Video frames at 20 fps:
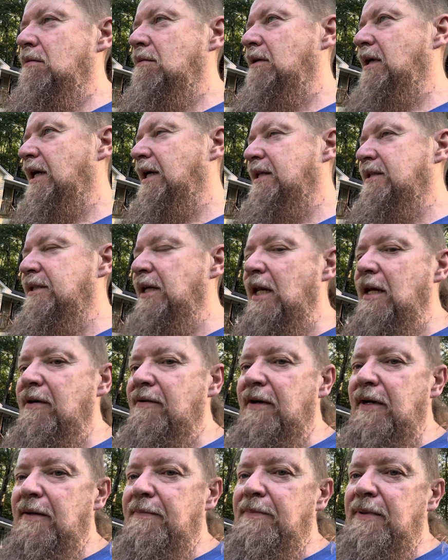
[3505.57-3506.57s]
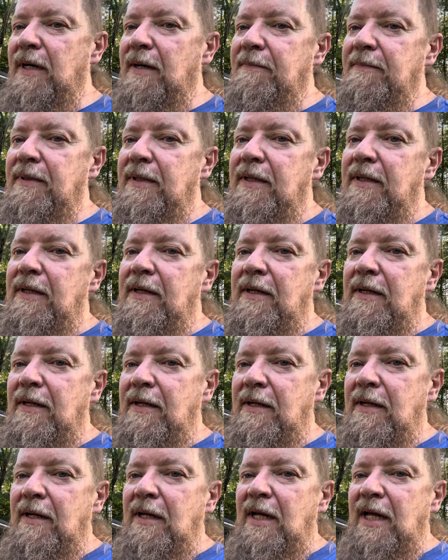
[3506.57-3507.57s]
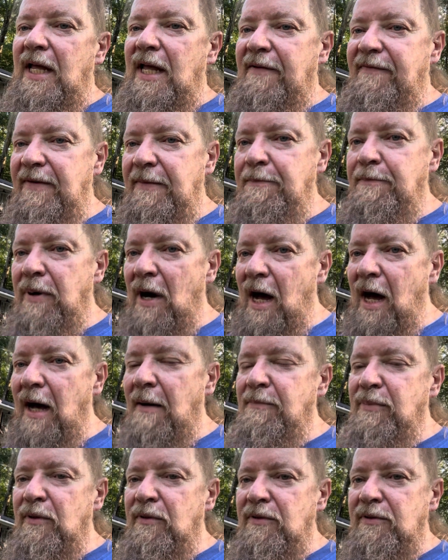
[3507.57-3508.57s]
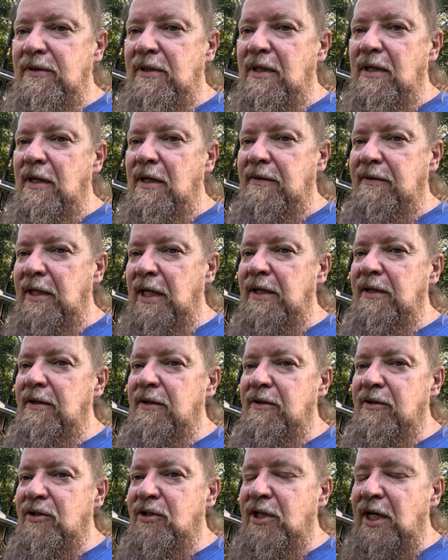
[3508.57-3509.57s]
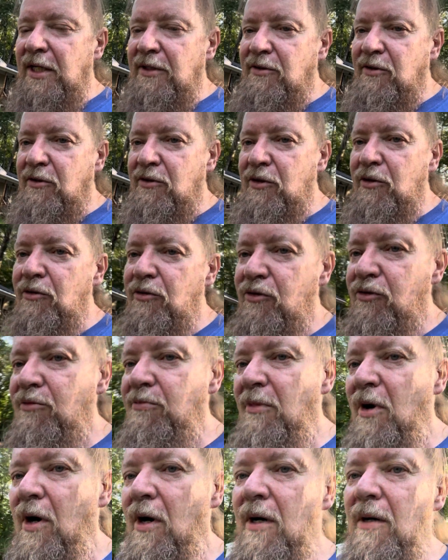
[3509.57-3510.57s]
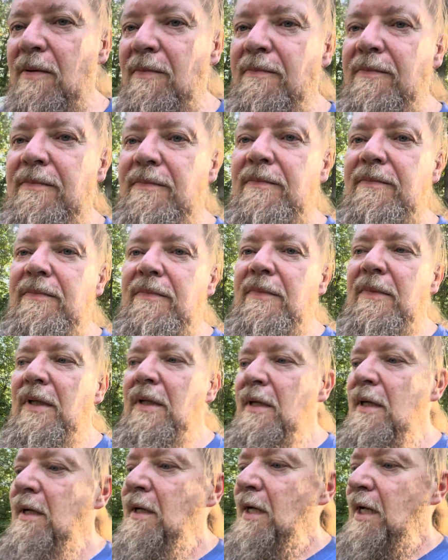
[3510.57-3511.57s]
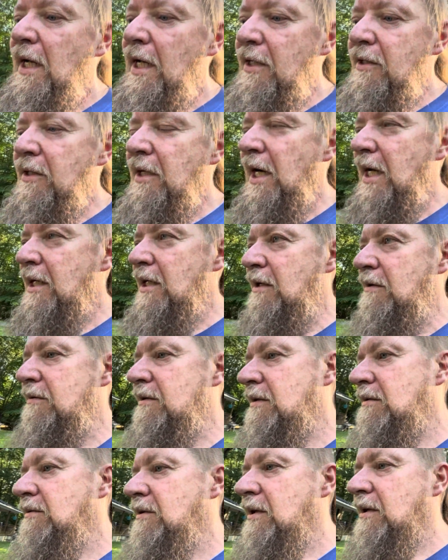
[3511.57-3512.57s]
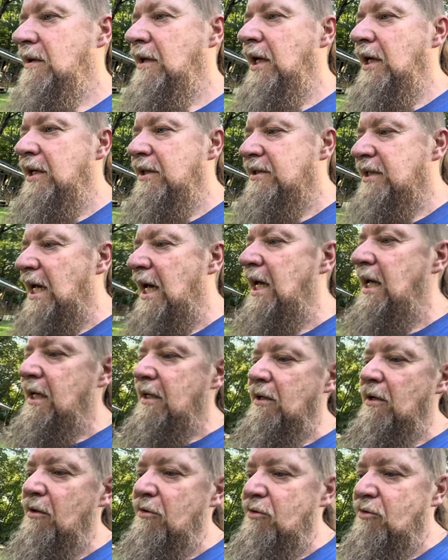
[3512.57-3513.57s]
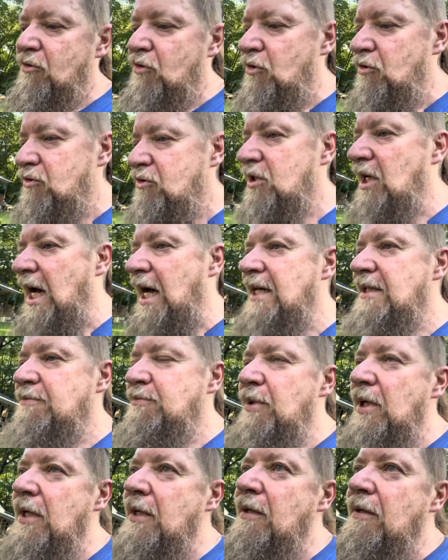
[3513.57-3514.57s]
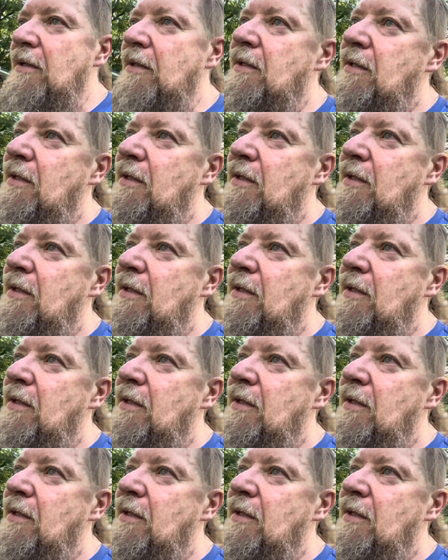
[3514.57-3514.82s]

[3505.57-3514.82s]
accelerator pump, if it bobbles, then your jets are too small. And you got to go, they say goes 2 sizes bigger.